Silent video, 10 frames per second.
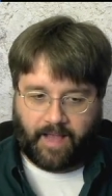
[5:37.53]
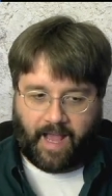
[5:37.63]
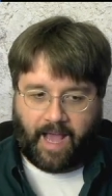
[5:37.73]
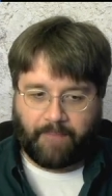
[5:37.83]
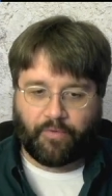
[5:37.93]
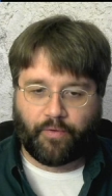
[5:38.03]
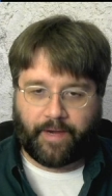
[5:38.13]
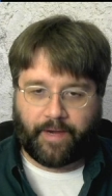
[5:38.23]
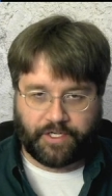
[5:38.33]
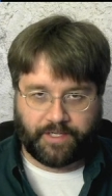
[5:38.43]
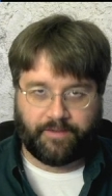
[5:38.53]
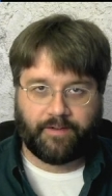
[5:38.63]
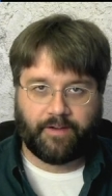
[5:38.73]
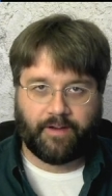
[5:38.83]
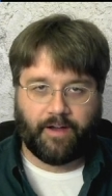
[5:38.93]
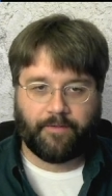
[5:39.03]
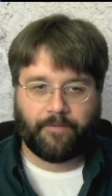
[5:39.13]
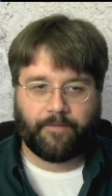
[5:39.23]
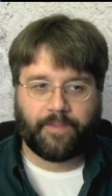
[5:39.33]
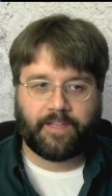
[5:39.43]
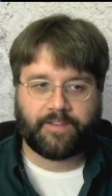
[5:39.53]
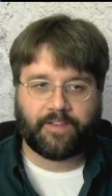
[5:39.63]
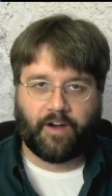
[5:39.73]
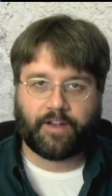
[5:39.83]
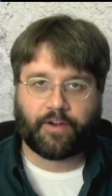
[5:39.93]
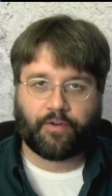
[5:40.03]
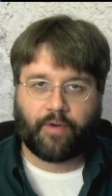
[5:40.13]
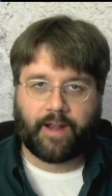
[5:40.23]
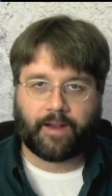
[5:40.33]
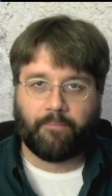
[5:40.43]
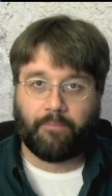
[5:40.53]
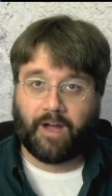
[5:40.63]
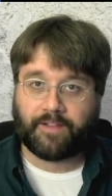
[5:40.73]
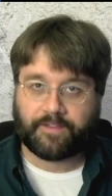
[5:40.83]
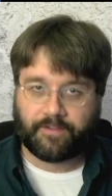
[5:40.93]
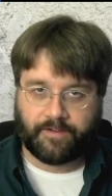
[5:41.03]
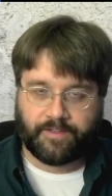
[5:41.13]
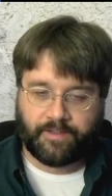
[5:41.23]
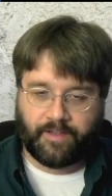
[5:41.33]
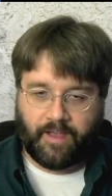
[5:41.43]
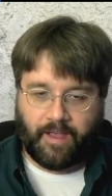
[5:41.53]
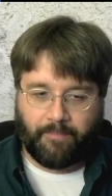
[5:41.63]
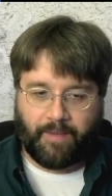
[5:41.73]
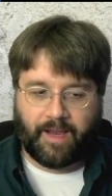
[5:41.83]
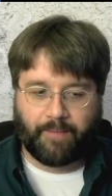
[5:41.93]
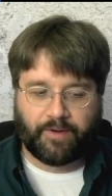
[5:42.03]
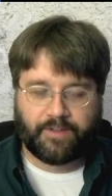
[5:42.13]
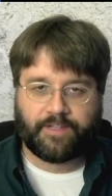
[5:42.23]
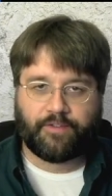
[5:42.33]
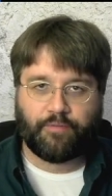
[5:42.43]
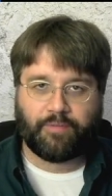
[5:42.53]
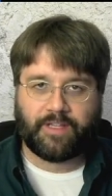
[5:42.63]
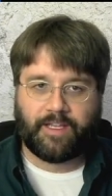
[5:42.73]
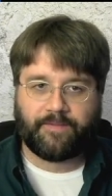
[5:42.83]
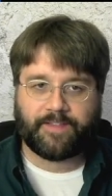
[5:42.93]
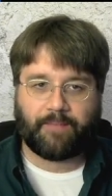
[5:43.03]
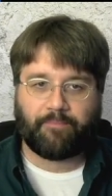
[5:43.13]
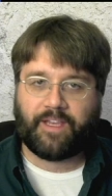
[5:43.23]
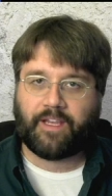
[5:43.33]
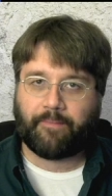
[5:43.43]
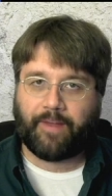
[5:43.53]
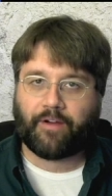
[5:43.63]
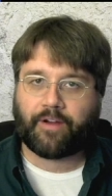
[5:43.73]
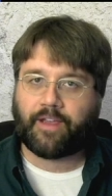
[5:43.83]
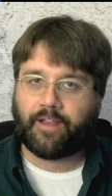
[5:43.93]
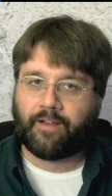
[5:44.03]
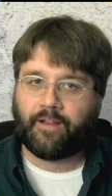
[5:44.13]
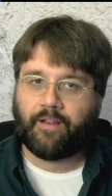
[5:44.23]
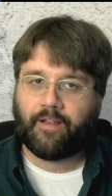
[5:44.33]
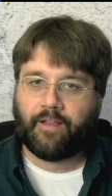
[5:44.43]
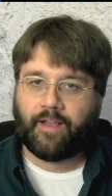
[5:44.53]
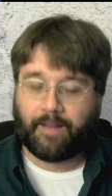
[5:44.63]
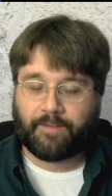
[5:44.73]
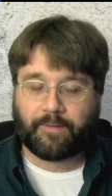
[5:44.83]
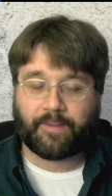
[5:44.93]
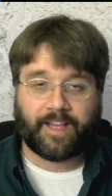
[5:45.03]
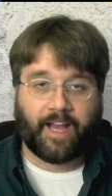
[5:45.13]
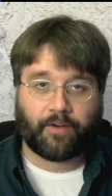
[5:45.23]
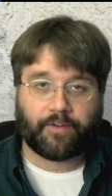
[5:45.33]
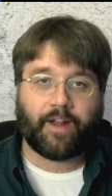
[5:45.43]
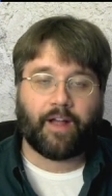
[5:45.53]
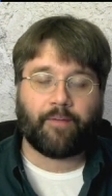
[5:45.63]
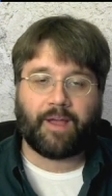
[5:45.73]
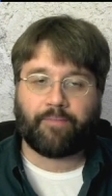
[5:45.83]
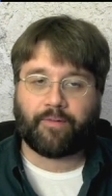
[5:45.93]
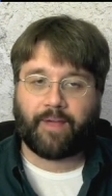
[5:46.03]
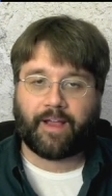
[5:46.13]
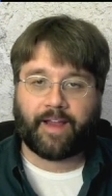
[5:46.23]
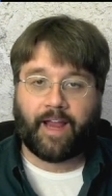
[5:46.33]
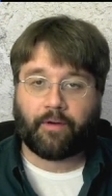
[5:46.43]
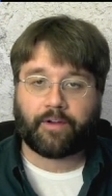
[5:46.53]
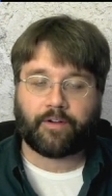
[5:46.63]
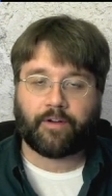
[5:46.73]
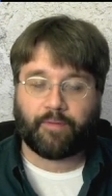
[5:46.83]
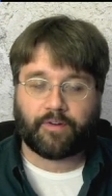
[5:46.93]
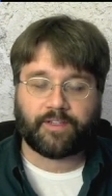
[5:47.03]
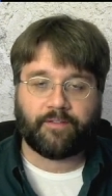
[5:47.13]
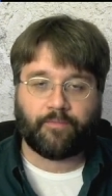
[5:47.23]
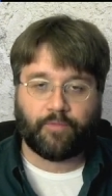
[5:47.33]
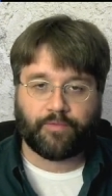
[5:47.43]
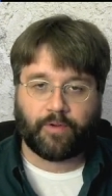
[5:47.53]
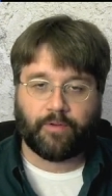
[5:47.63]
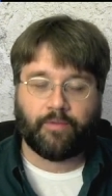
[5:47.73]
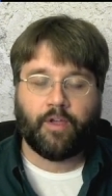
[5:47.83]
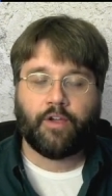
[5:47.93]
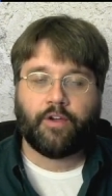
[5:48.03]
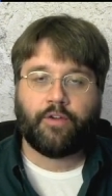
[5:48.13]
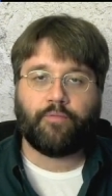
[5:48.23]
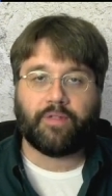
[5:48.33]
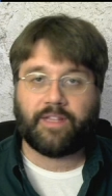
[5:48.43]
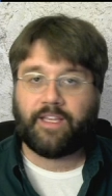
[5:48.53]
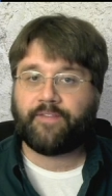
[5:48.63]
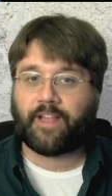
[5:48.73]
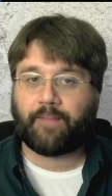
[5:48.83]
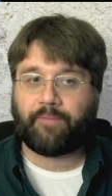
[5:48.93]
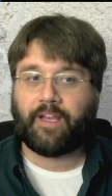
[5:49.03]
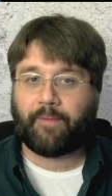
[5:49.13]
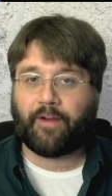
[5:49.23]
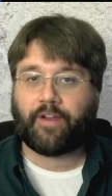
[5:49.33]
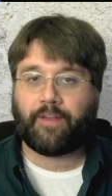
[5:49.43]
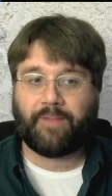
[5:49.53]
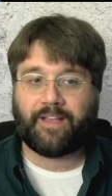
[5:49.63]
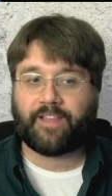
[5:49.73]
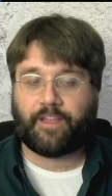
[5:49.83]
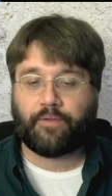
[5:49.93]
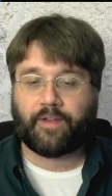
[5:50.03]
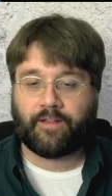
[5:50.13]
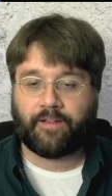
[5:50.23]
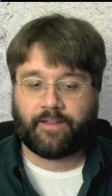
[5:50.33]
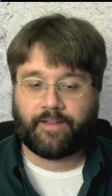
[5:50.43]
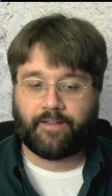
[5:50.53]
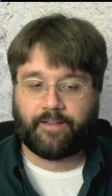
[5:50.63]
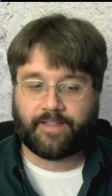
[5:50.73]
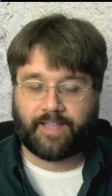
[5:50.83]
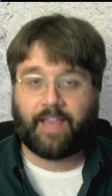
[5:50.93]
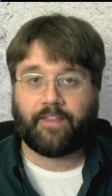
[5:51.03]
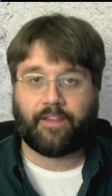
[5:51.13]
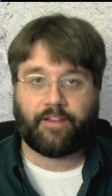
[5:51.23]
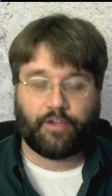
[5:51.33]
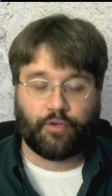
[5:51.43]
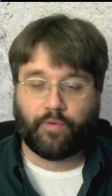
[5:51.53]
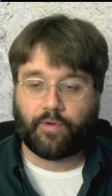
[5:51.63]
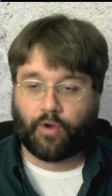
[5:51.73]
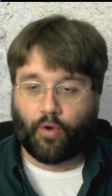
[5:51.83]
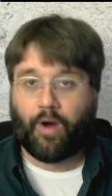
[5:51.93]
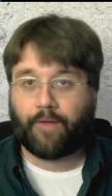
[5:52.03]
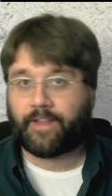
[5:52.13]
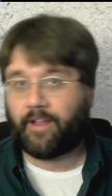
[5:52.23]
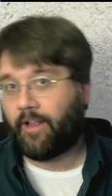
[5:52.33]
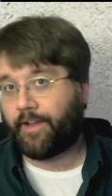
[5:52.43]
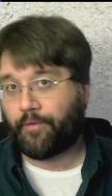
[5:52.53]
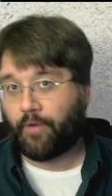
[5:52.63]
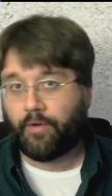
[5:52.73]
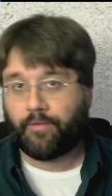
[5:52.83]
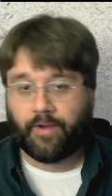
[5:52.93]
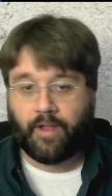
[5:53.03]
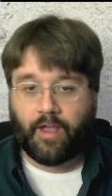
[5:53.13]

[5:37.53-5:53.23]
admiration of these autocratic monsters by a person who believes that being American, and I'm talking about the character now, by a character, a person, Woodrow, who believes that being American means that you can say that you will go off to hell on your own,